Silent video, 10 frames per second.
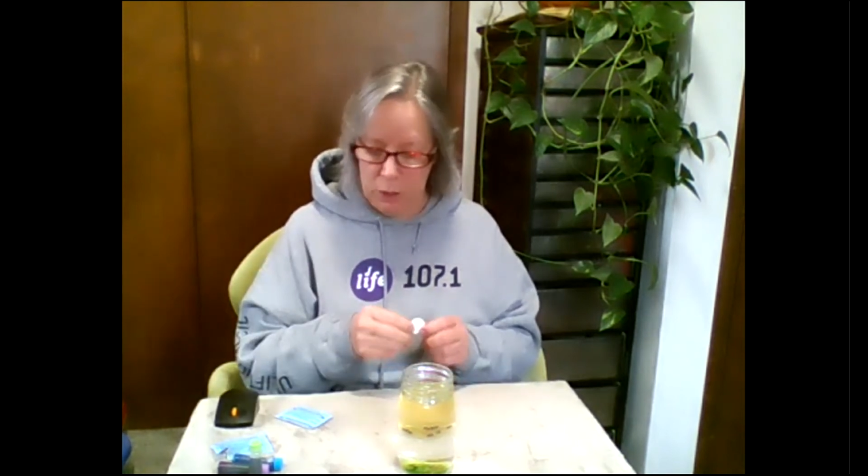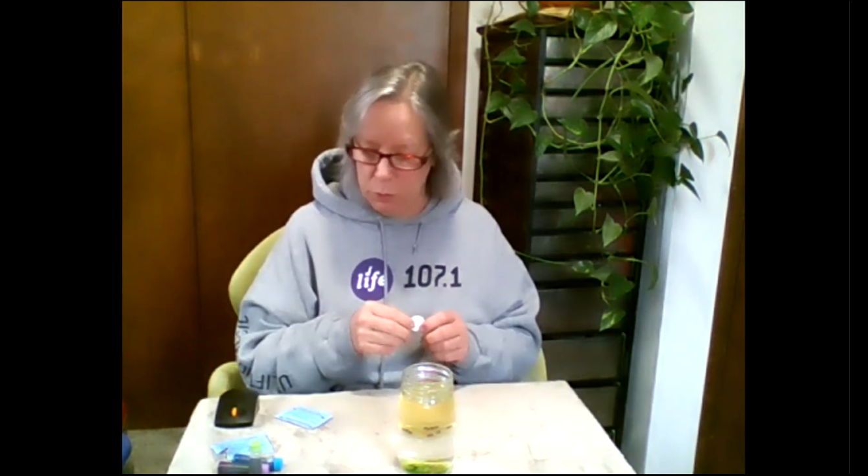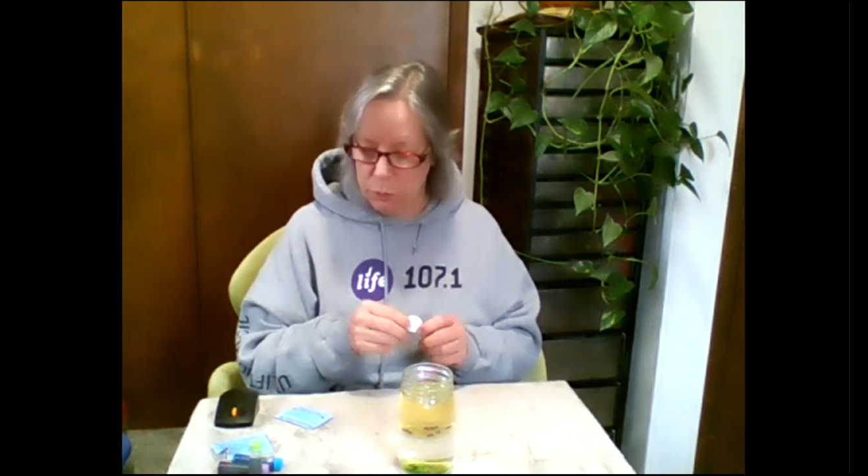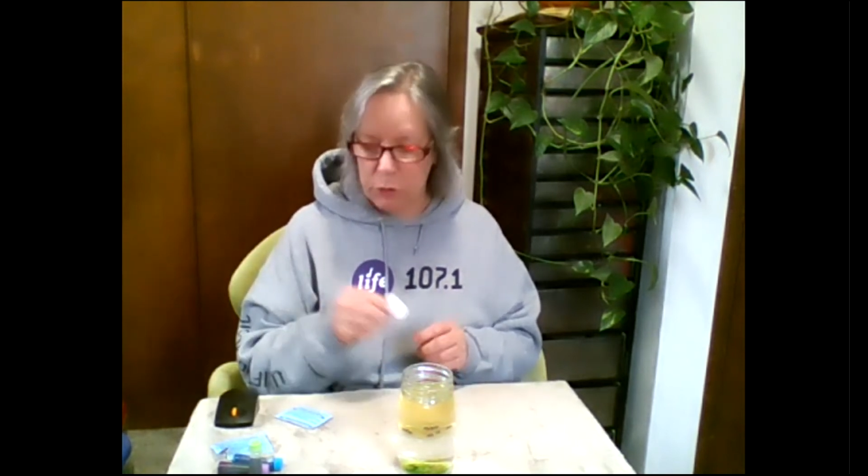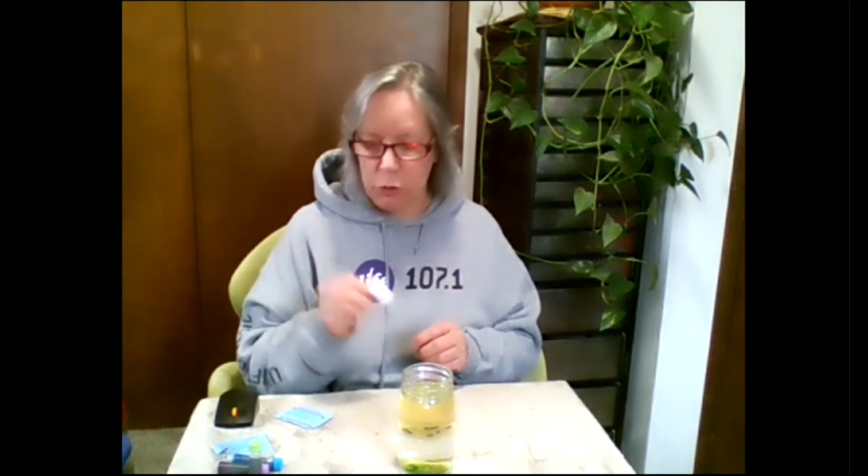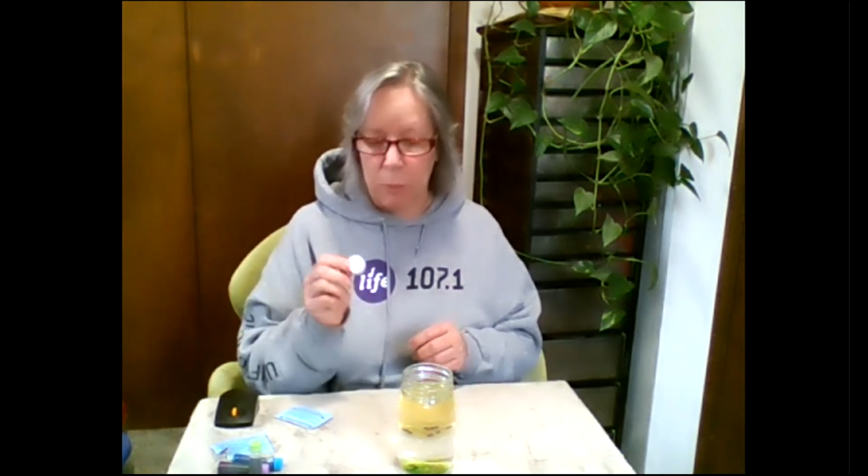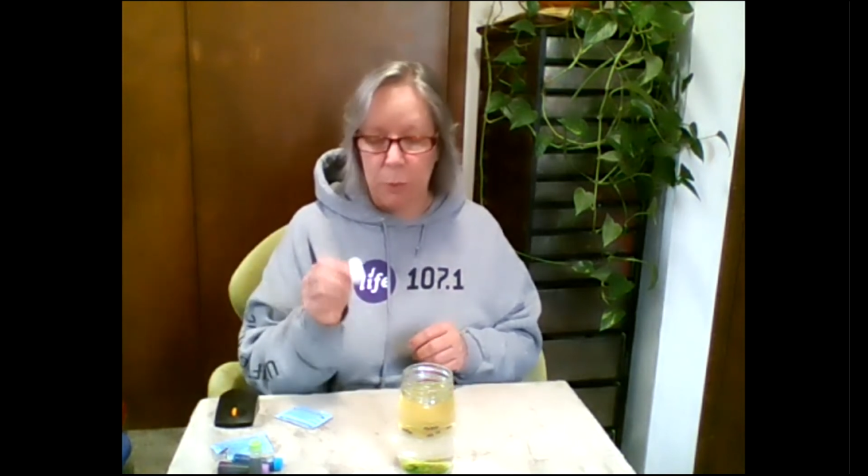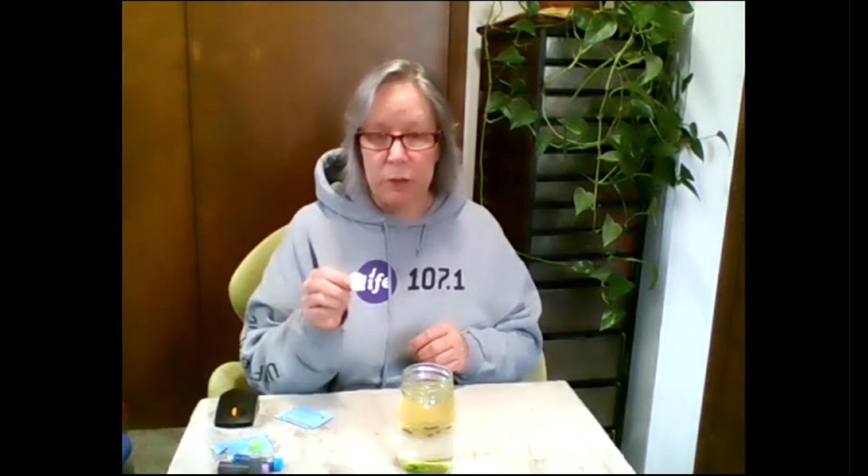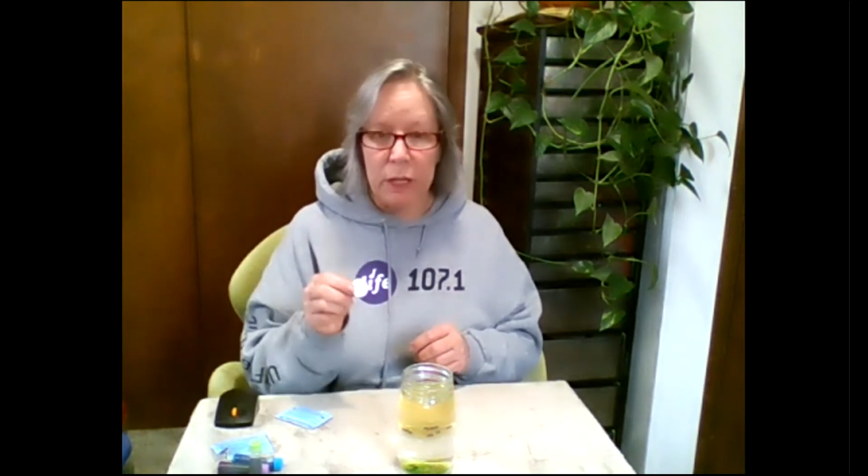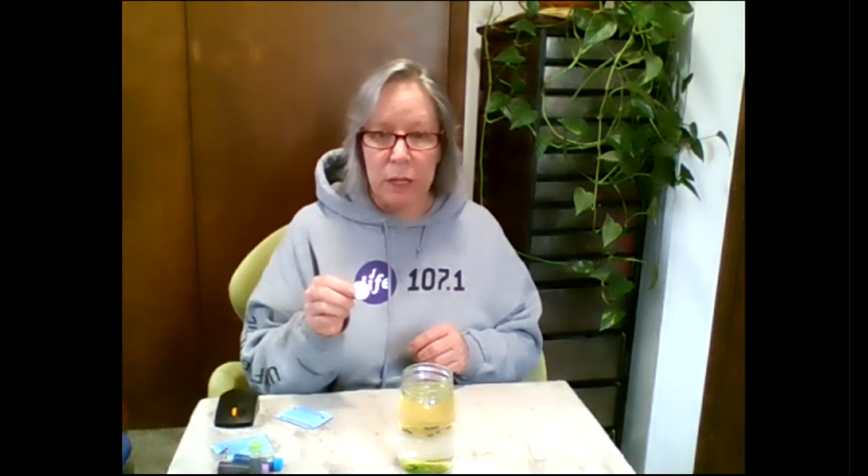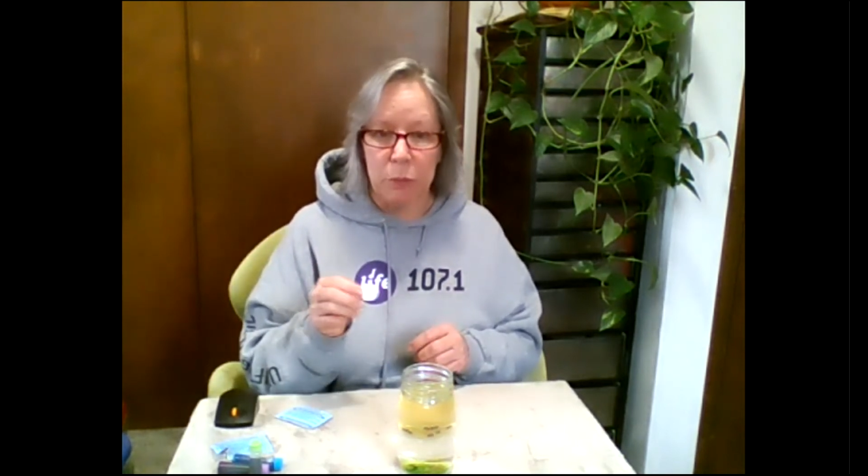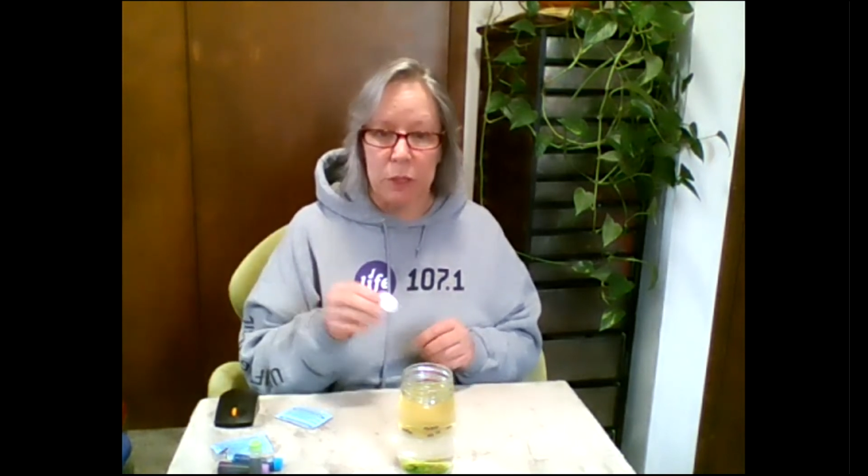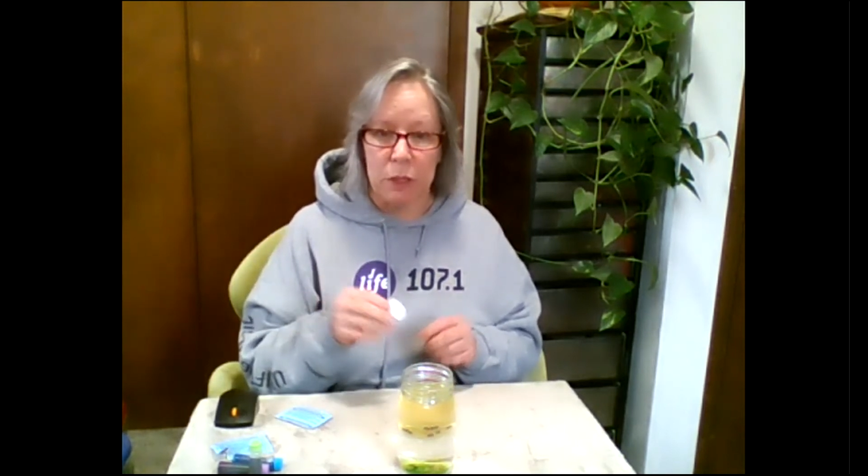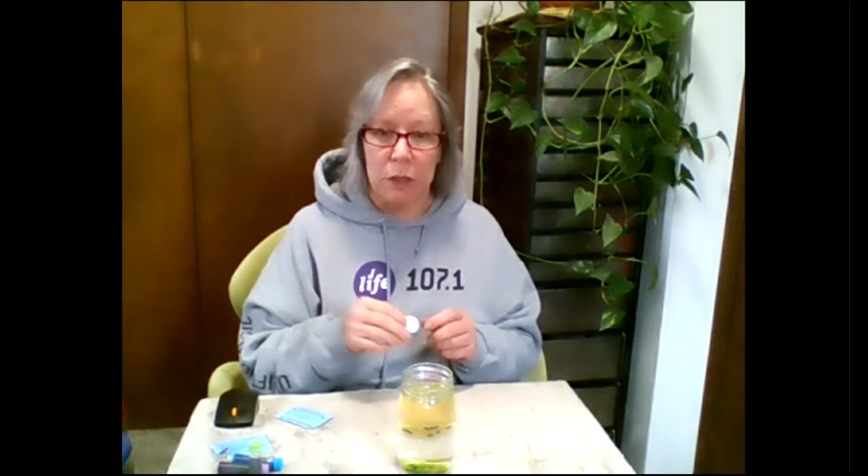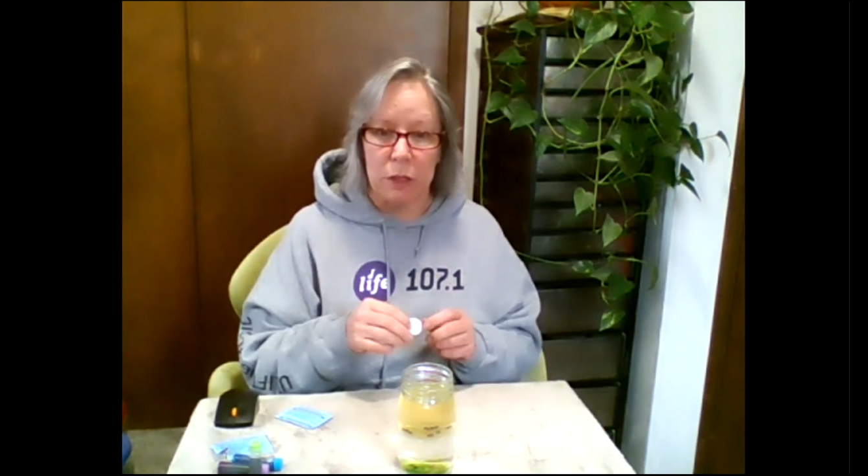when we drop our tablet in